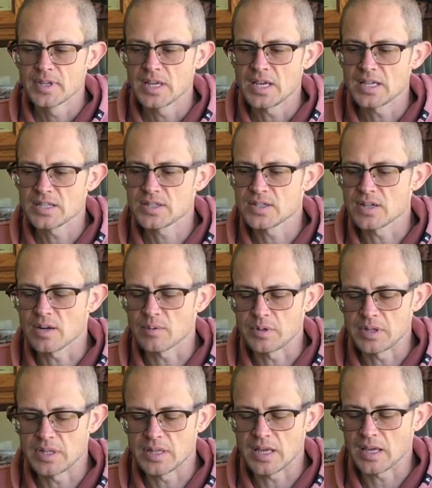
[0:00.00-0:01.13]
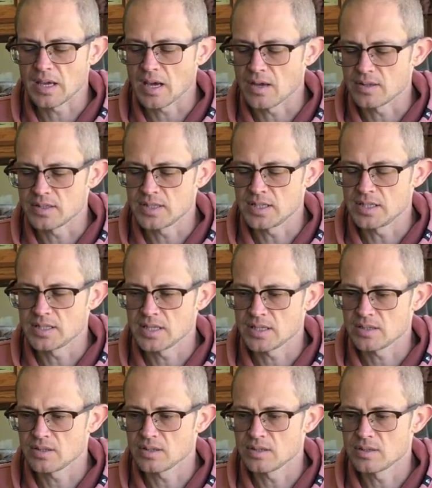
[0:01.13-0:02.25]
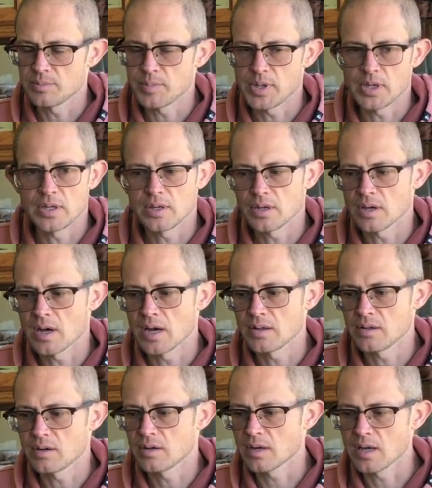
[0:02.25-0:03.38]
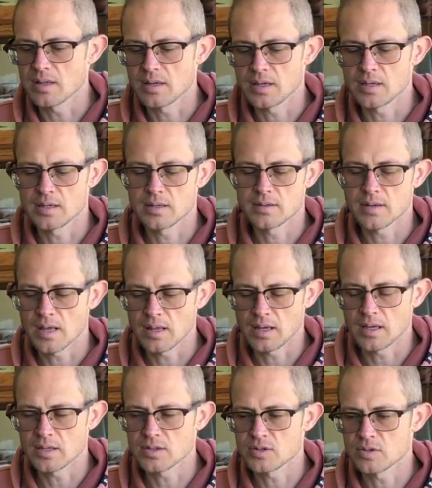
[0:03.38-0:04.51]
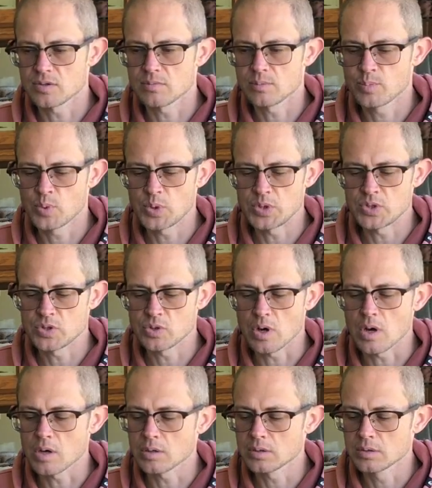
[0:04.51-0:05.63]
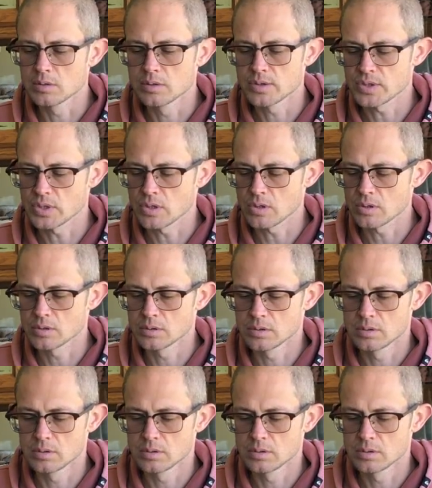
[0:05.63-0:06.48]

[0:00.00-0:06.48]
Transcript: And it's not really like how the tea tastes good to me either. I like it pretty strong, so.